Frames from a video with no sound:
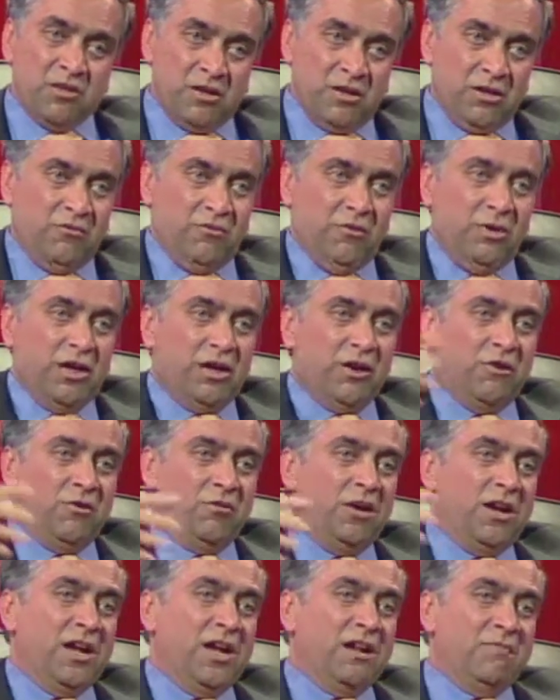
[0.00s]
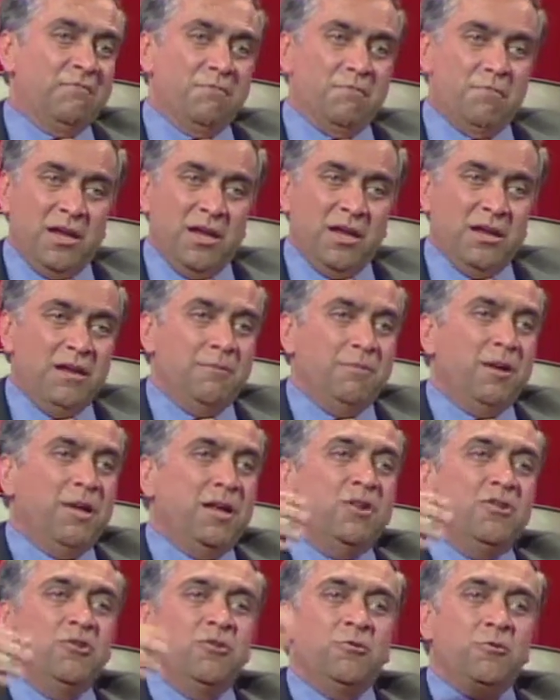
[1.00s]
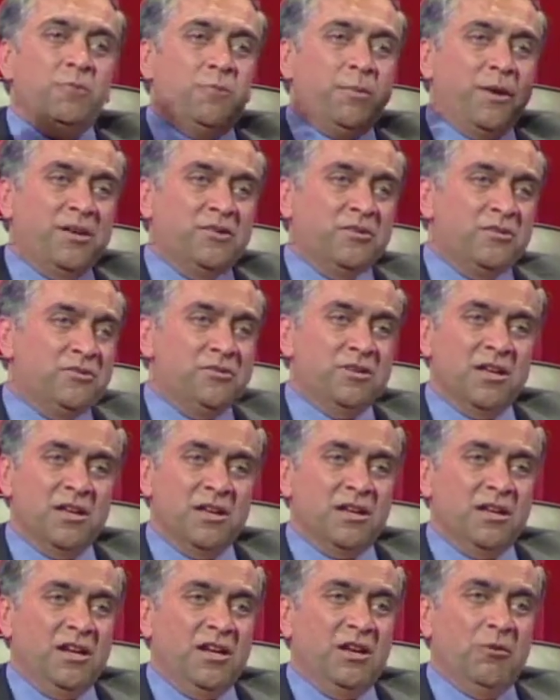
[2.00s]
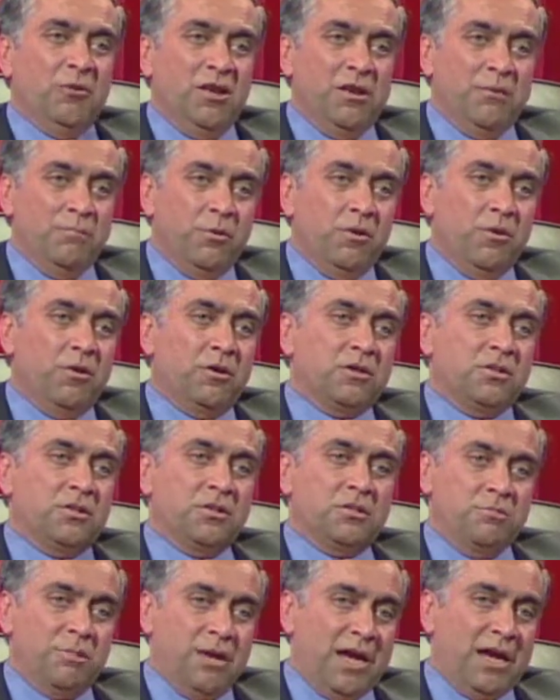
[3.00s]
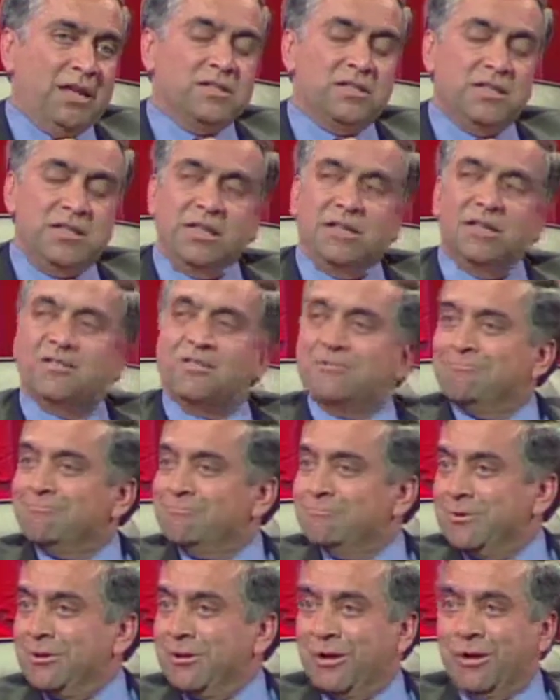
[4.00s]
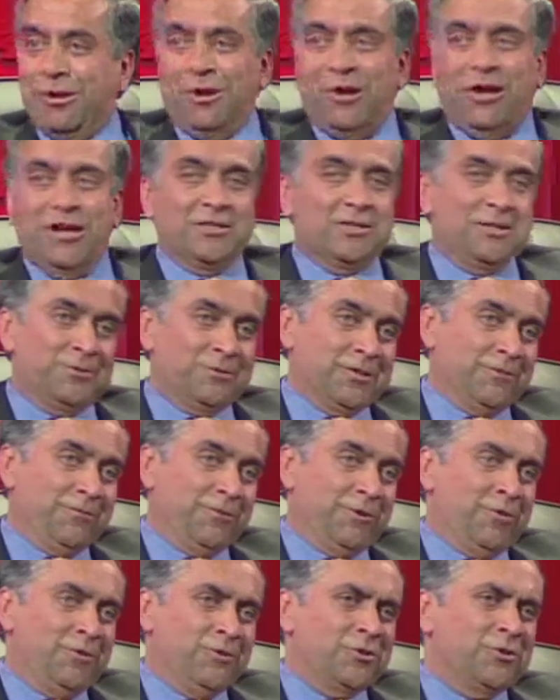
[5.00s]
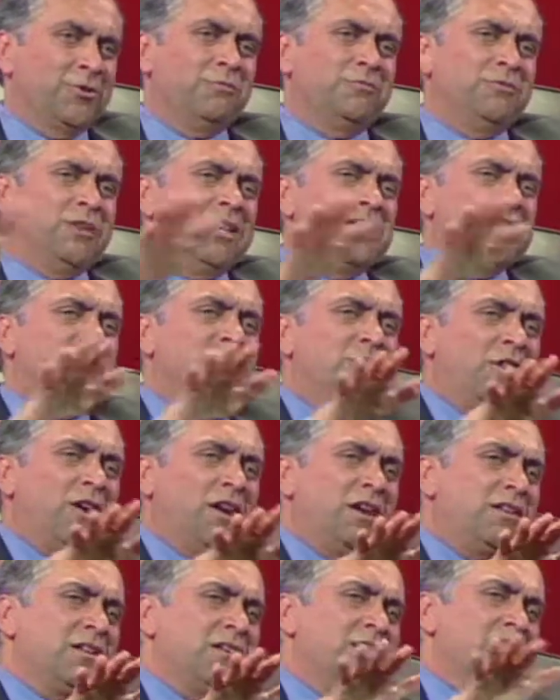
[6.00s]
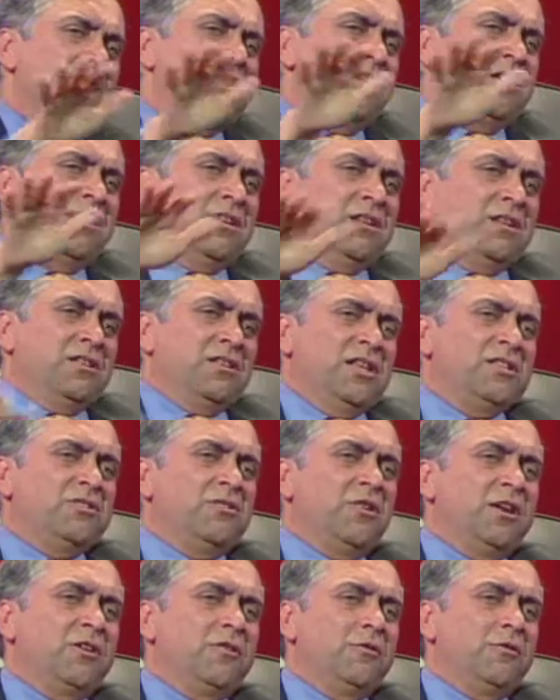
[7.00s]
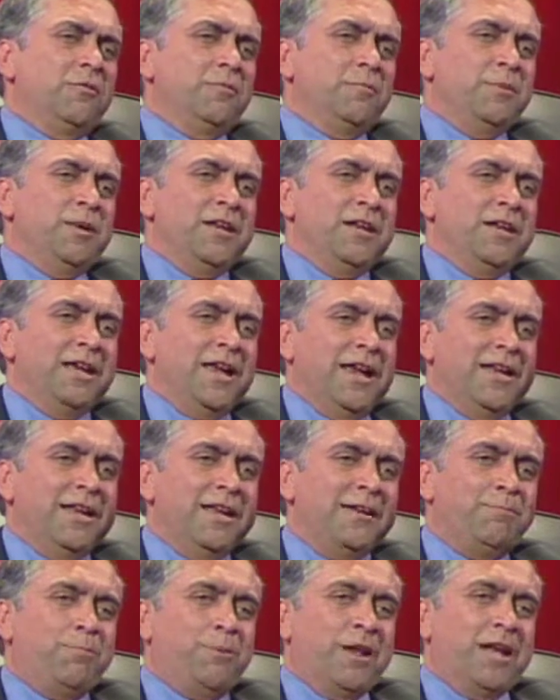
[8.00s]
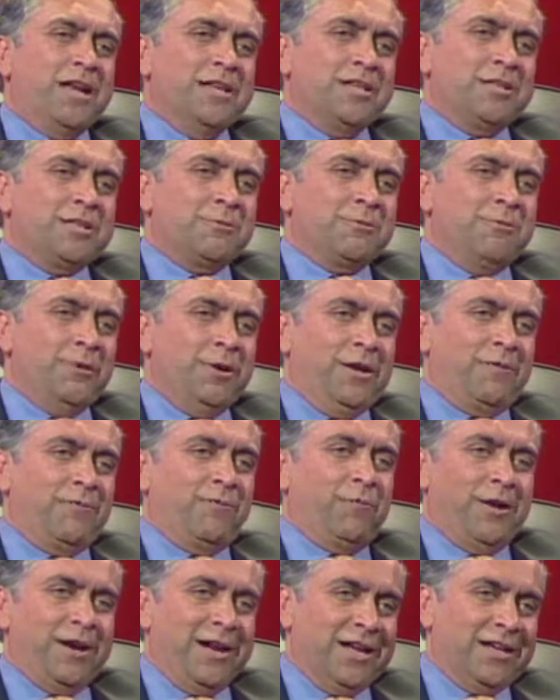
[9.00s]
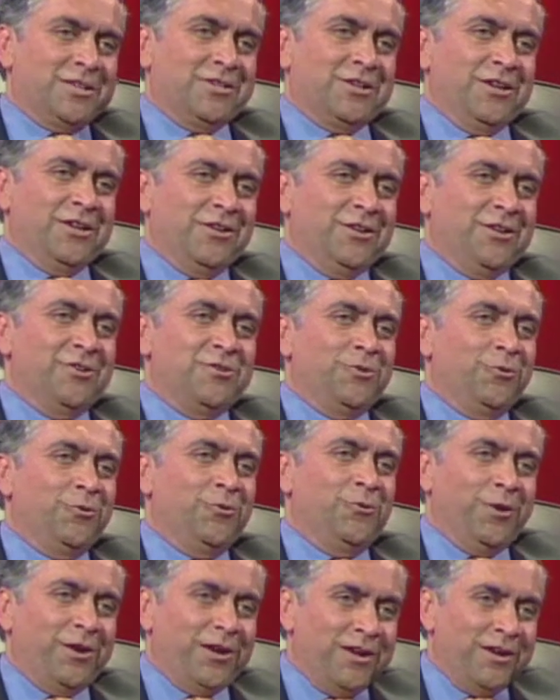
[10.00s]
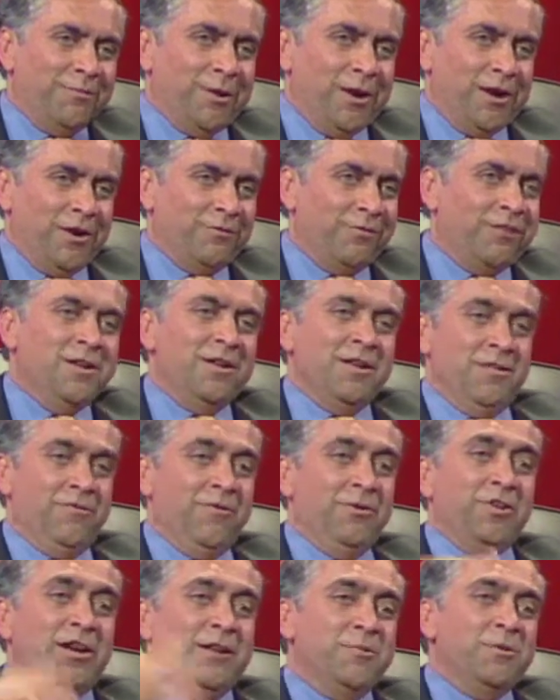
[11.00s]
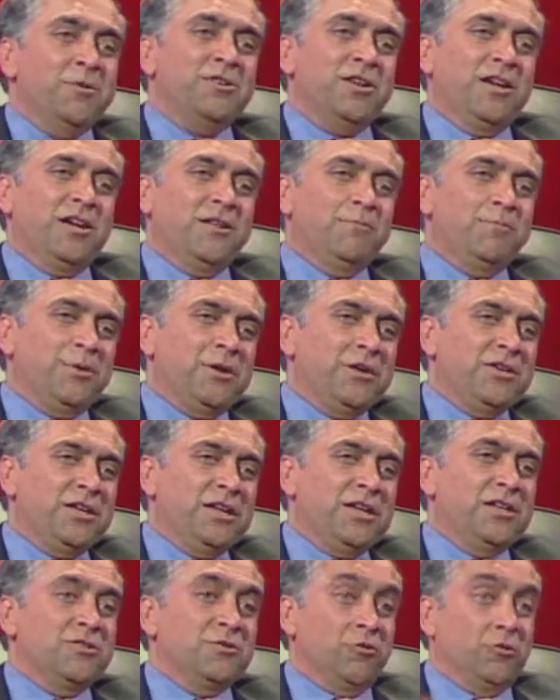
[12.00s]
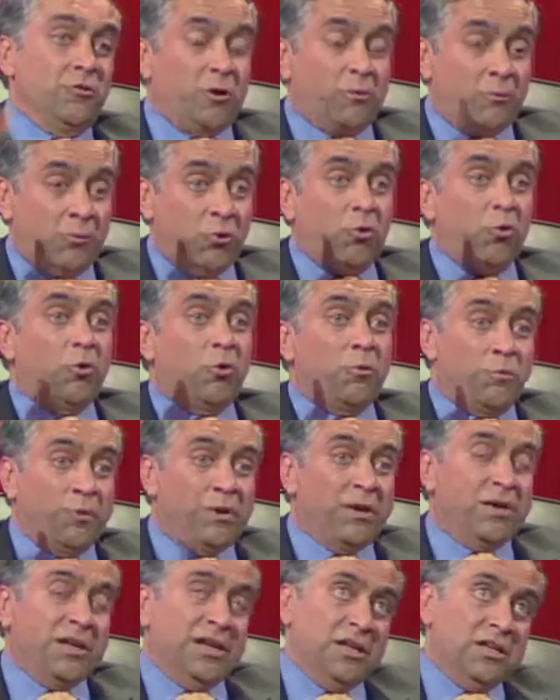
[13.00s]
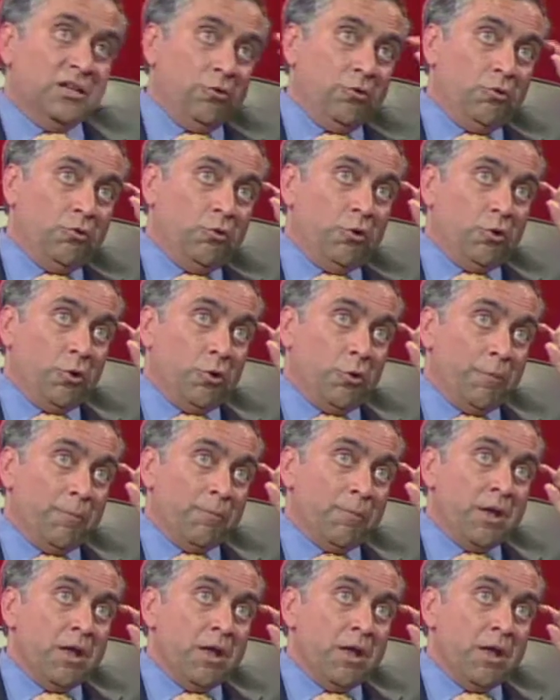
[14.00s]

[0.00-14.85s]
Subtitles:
we are going to get many, many new pages, including books, magazines, lots of stuff. So there is not going to be any place where for next 10 years you have to worry about whether imaging and printing is going to, or core printing is going to grow.